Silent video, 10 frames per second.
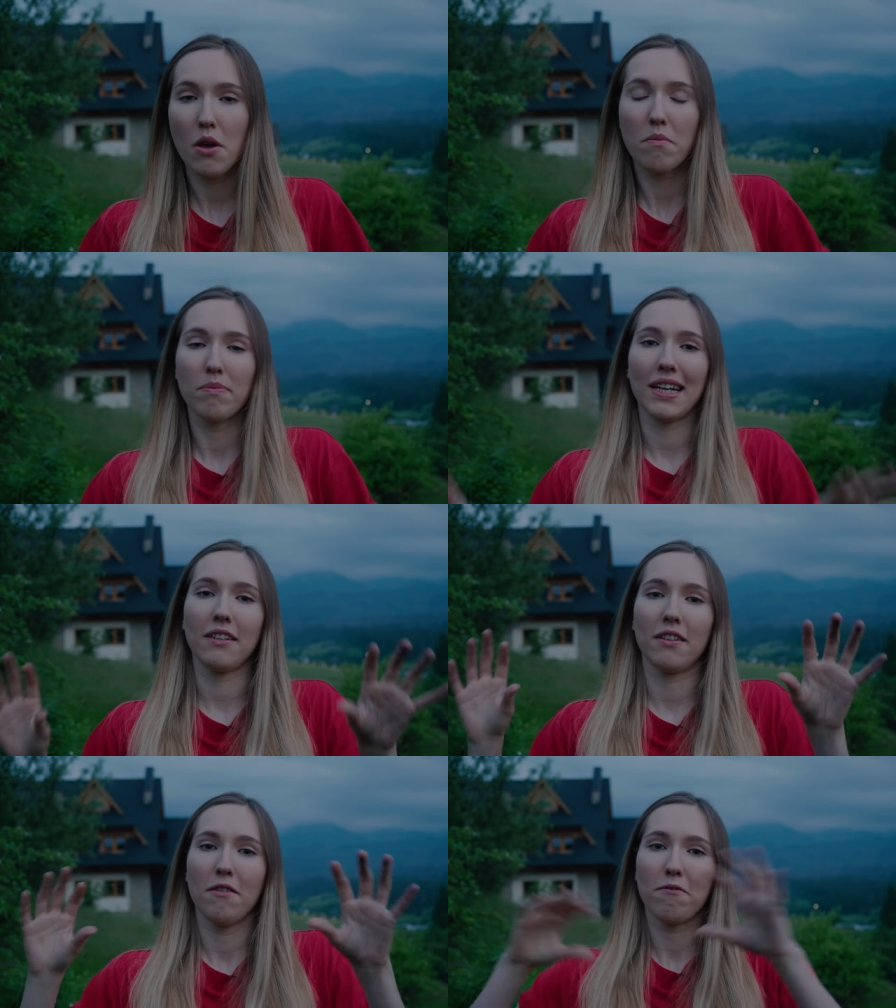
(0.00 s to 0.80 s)

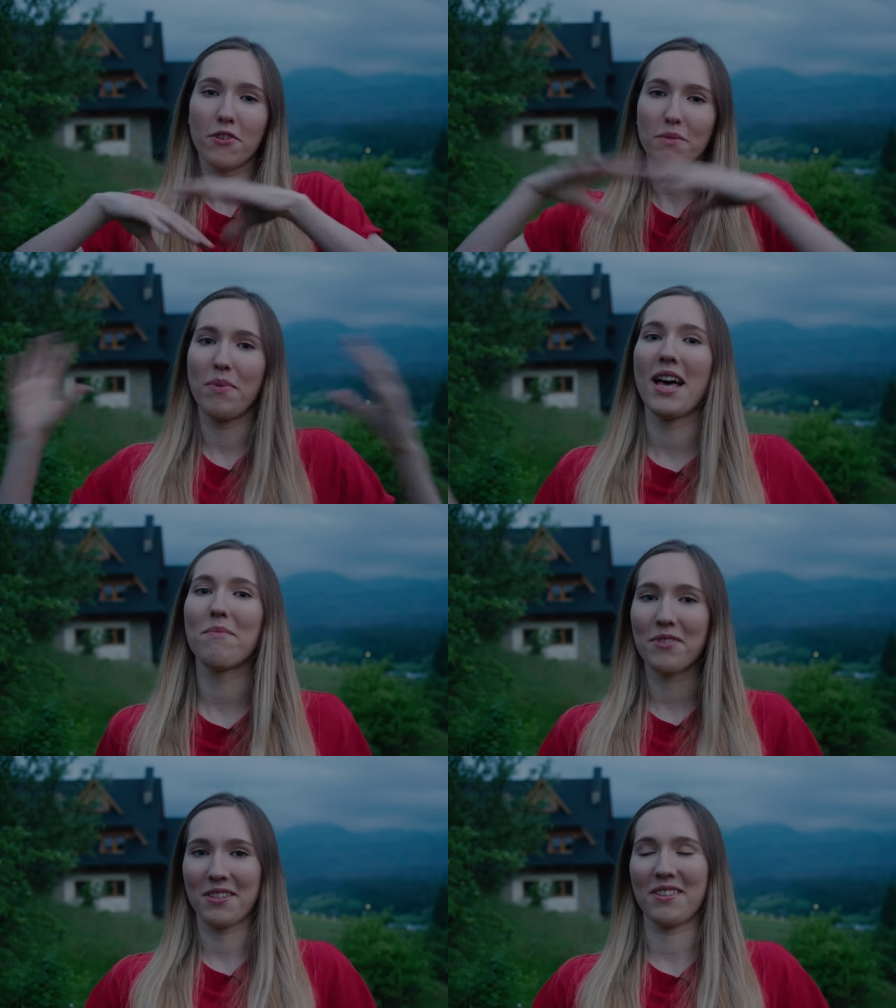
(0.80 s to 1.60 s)
But for the
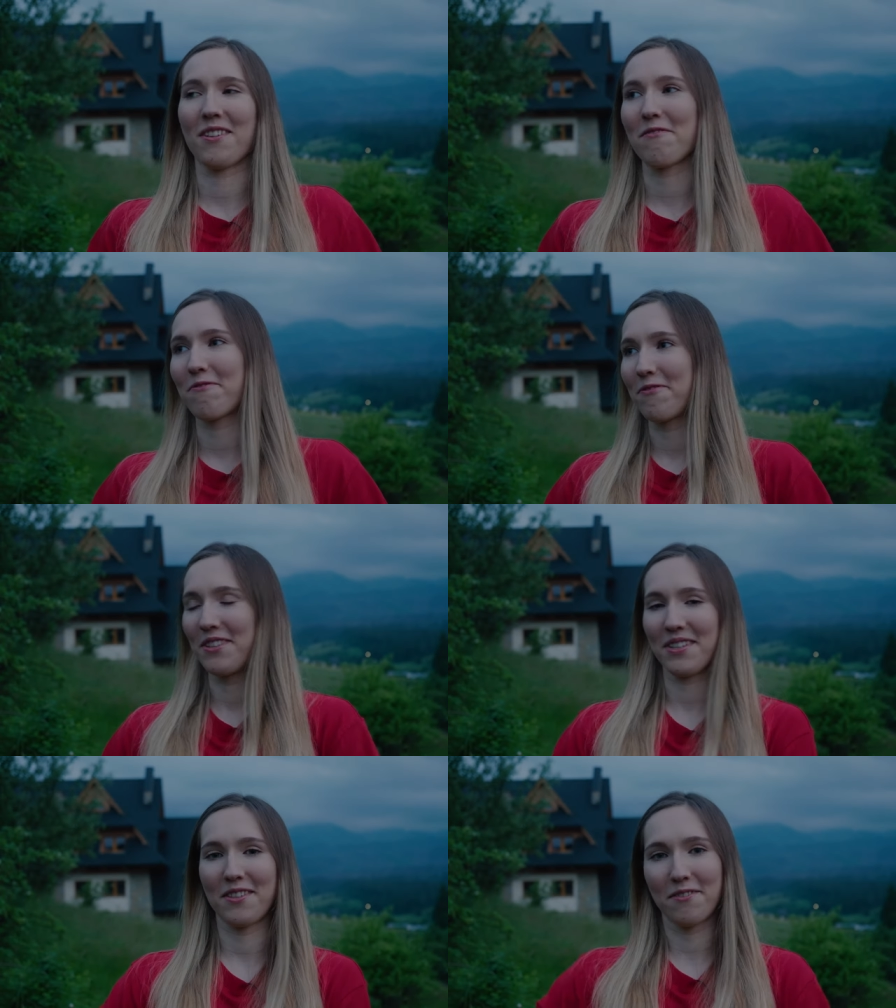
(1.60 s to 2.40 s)
purpose of
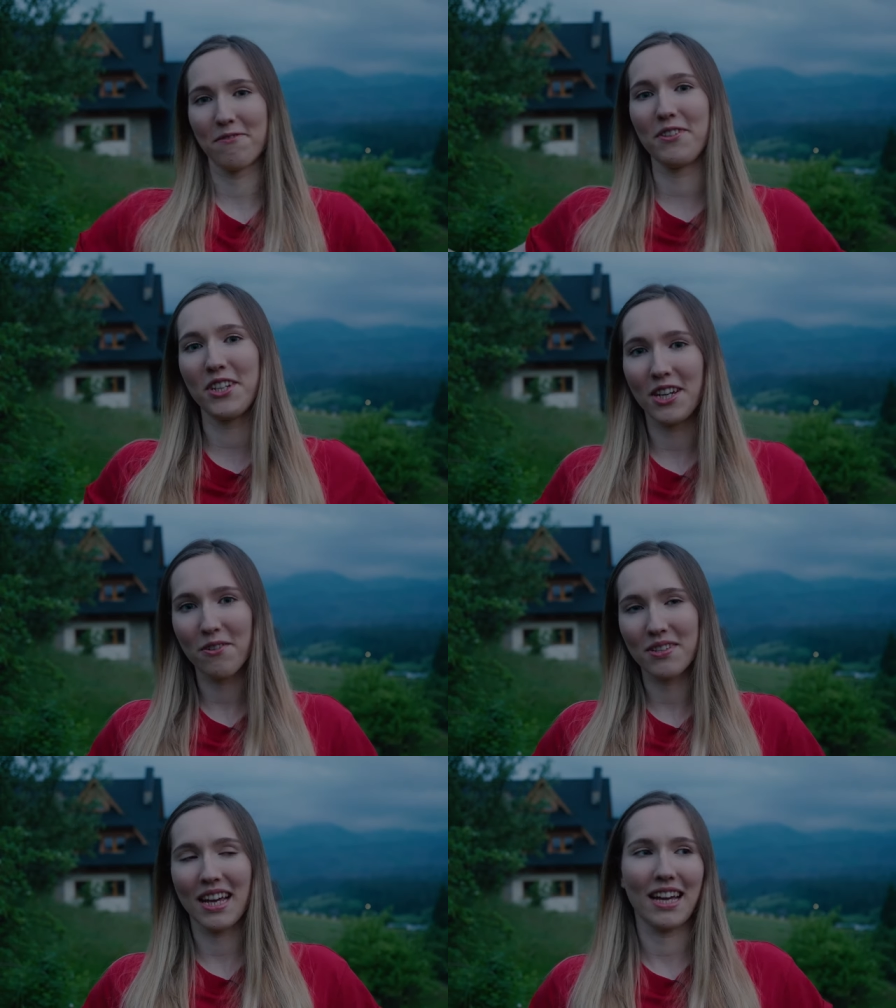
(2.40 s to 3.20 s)
these
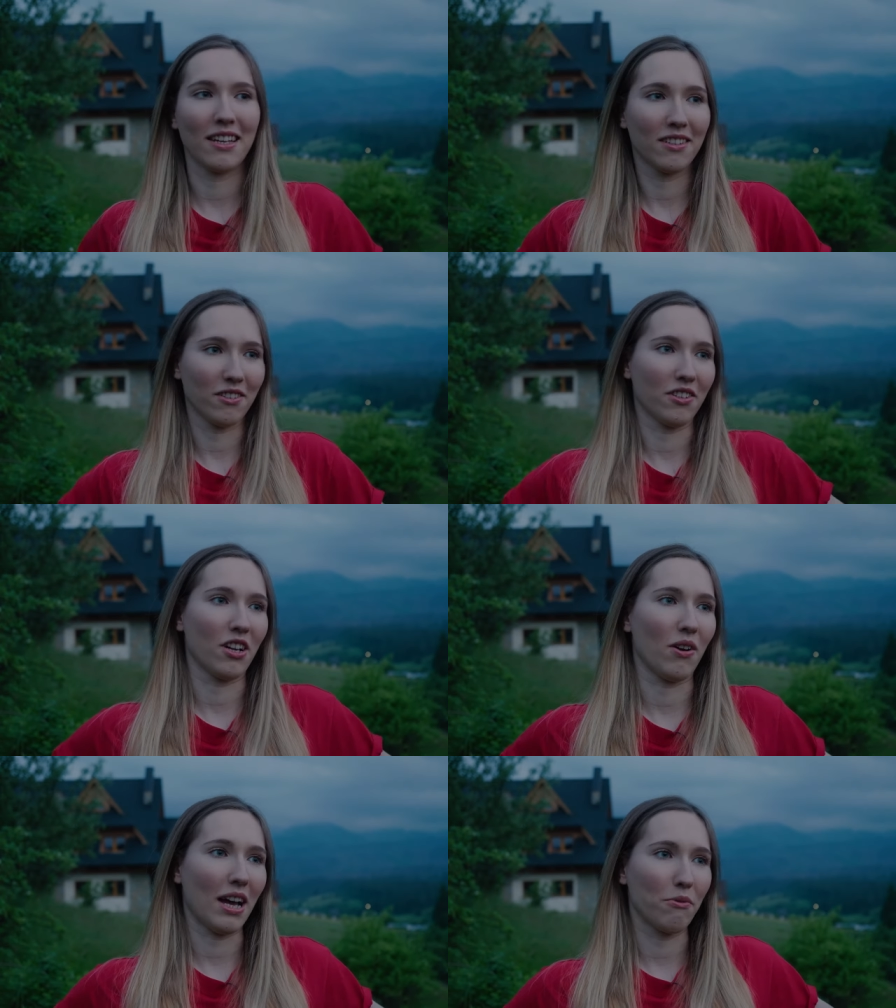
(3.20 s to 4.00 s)
videos, I don't
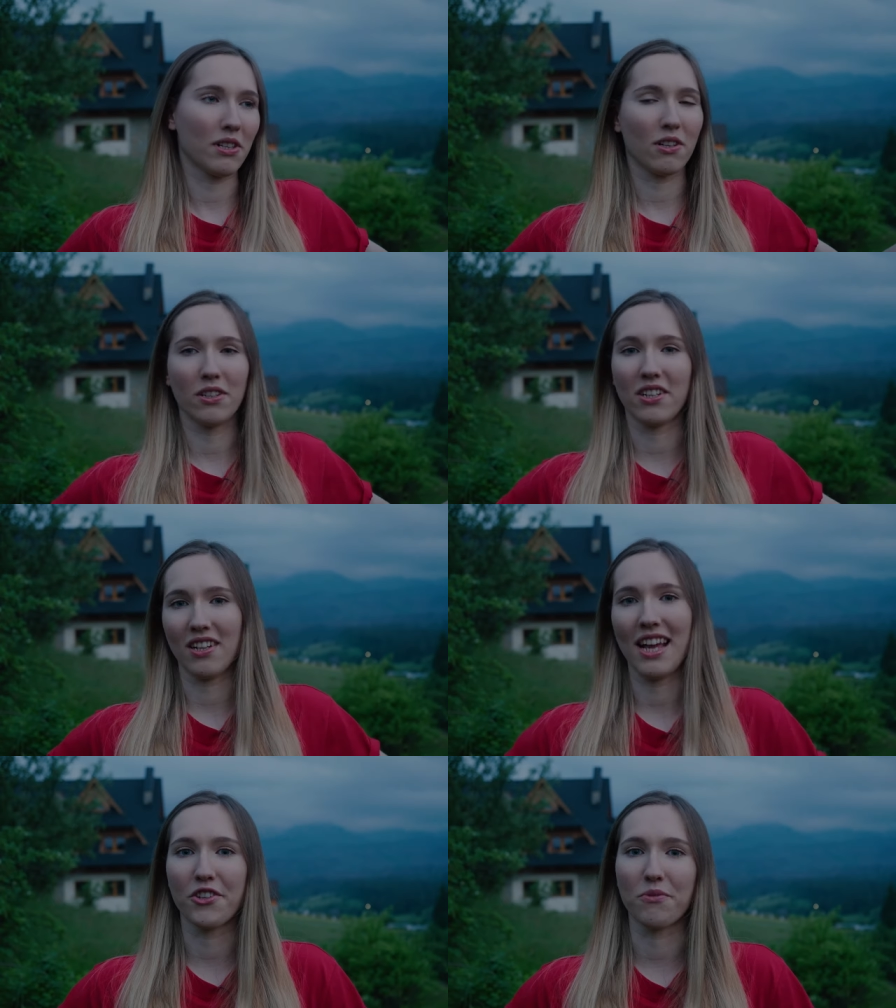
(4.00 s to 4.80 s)
know, I will call it
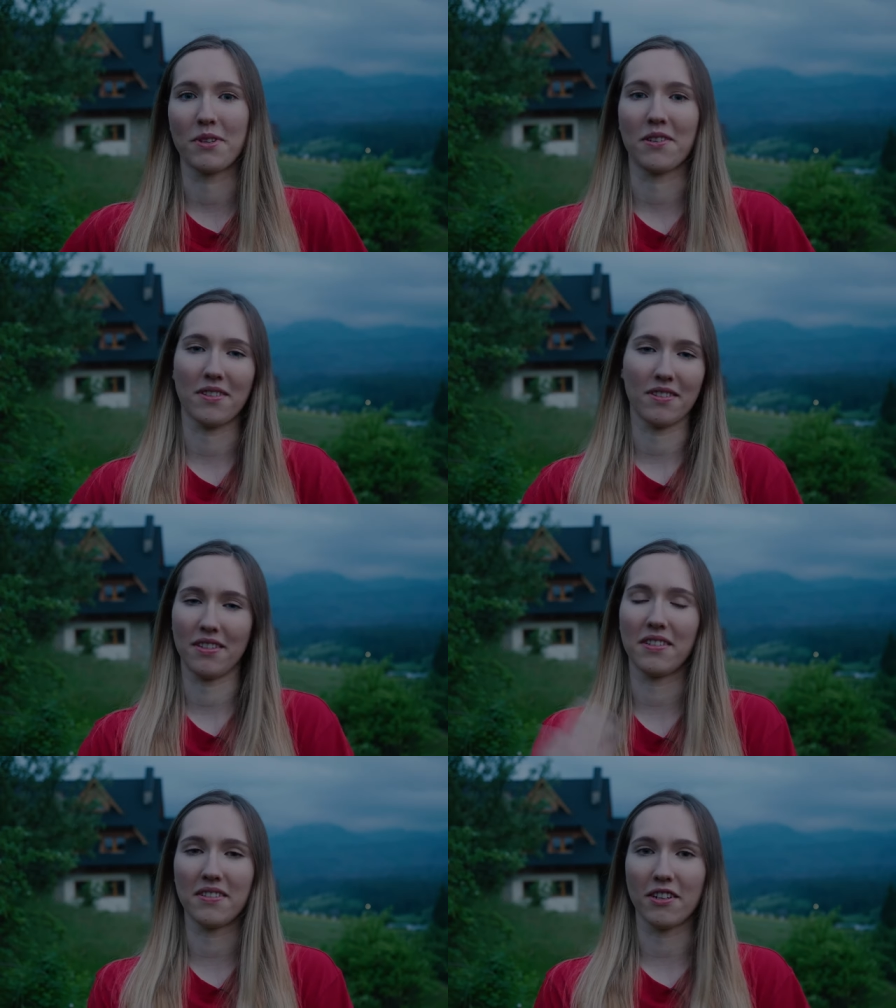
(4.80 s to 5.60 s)
lunch because
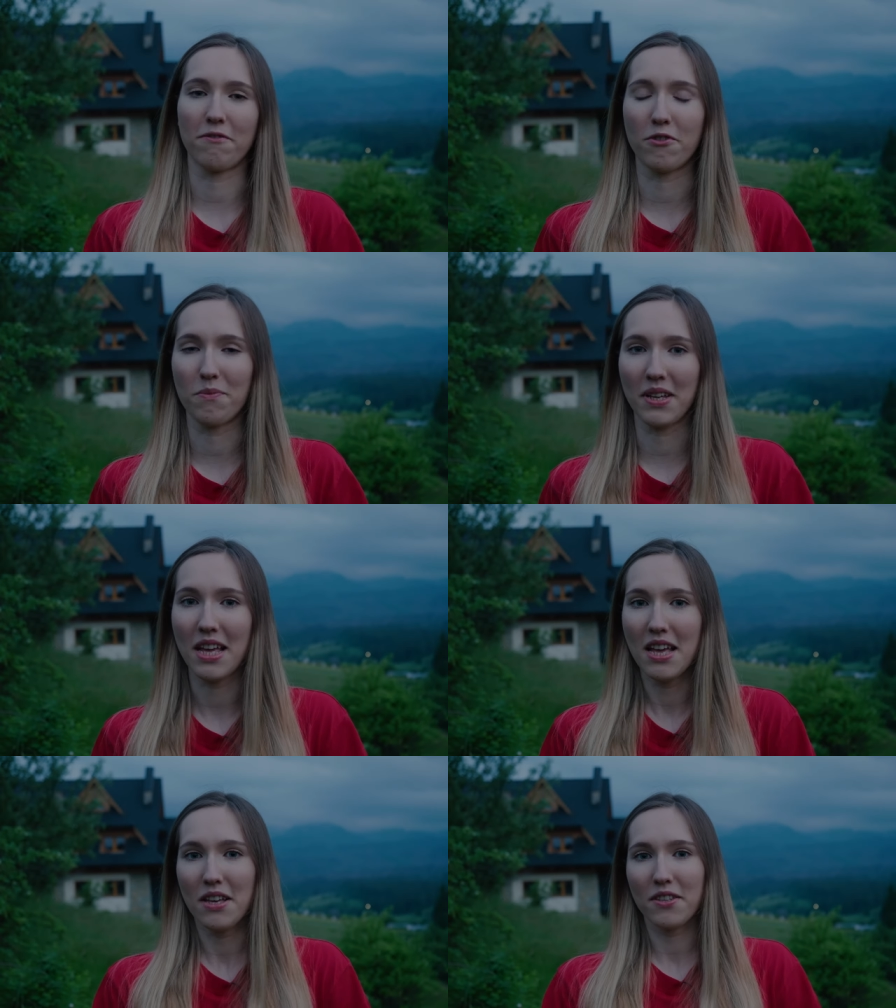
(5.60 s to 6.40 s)
it's easier for me.
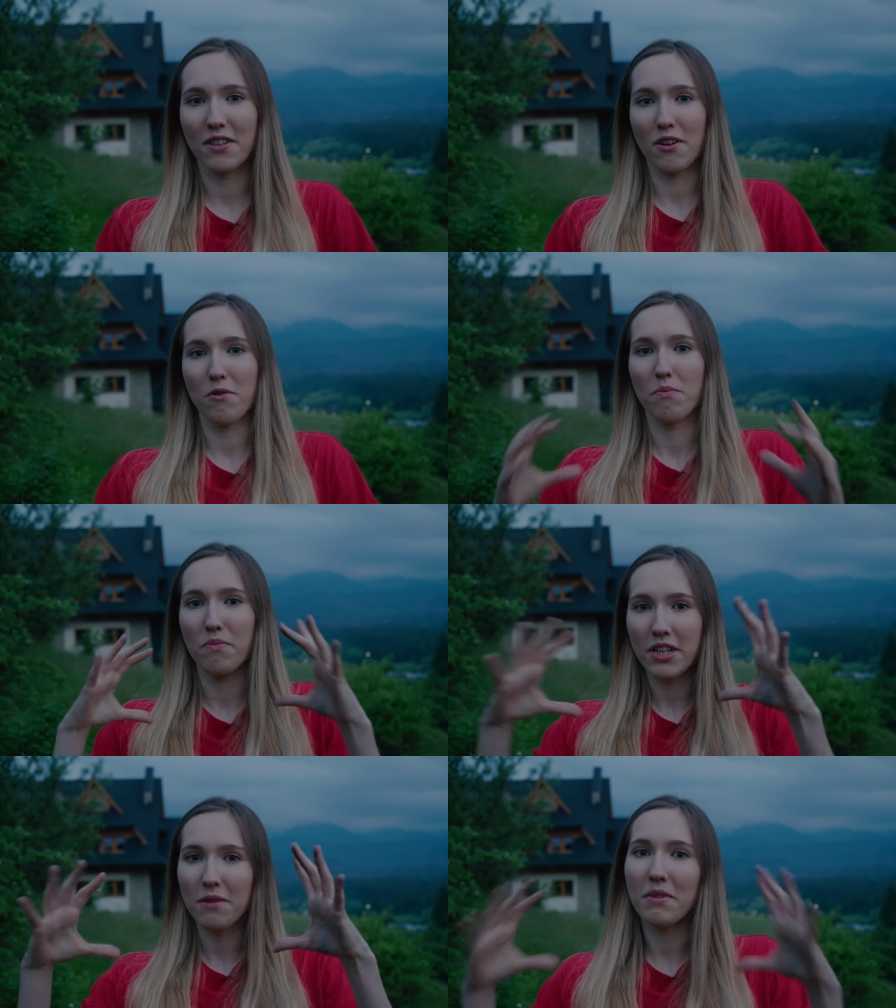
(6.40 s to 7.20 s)
So
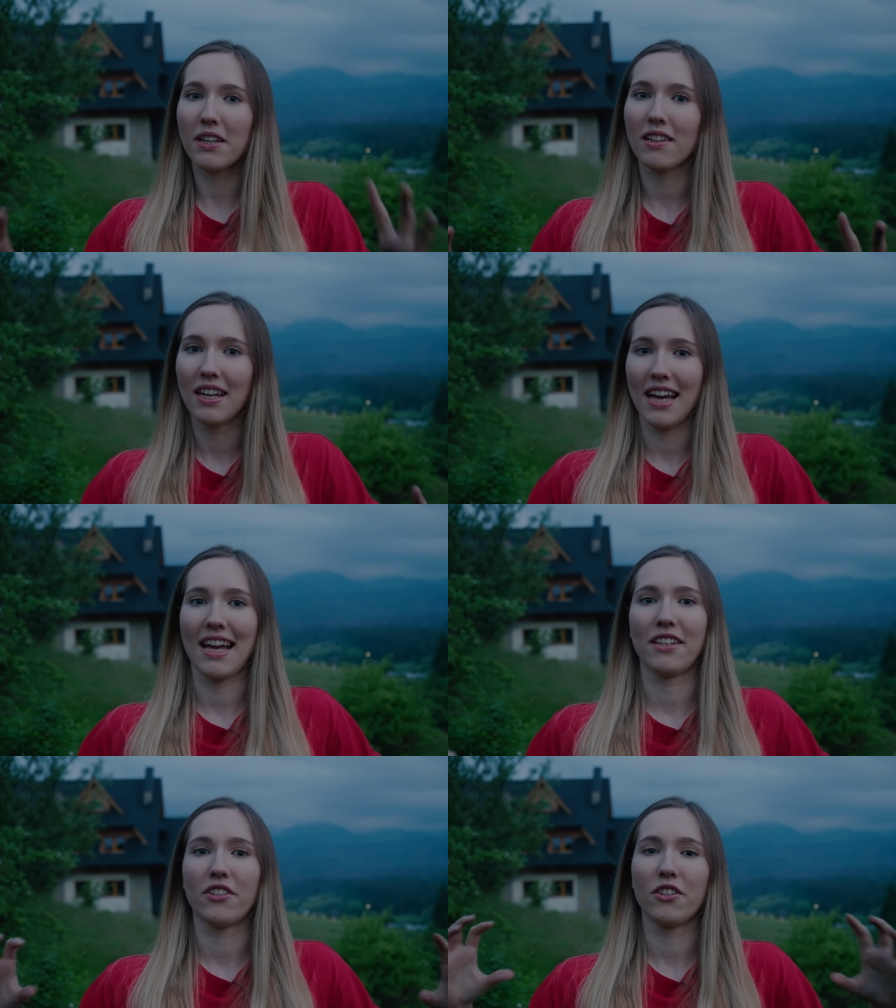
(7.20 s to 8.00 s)
big meal
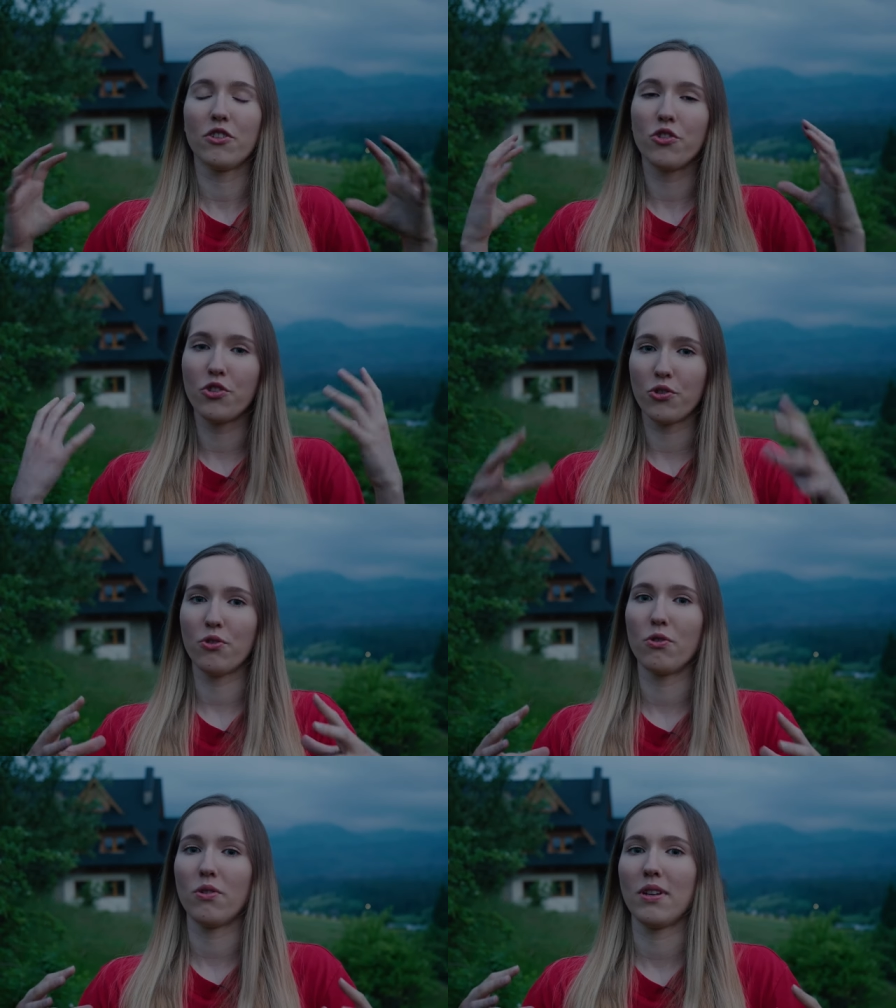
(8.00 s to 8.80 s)
at
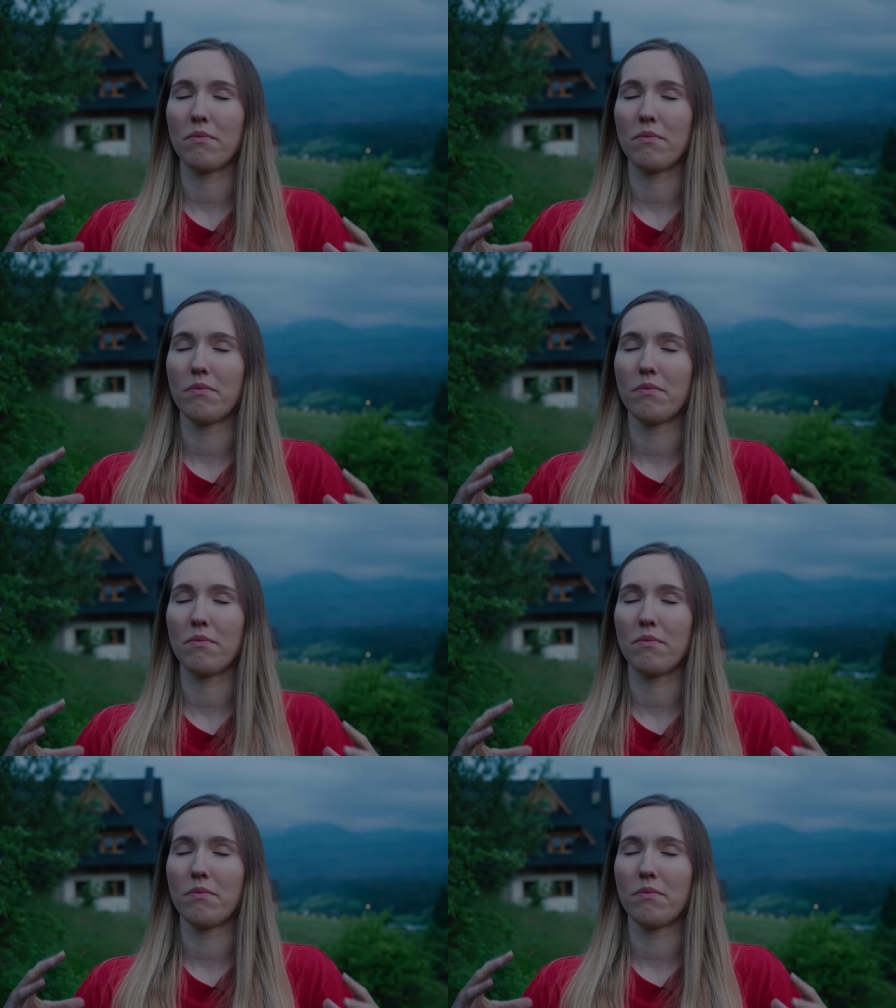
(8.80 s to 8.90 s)
2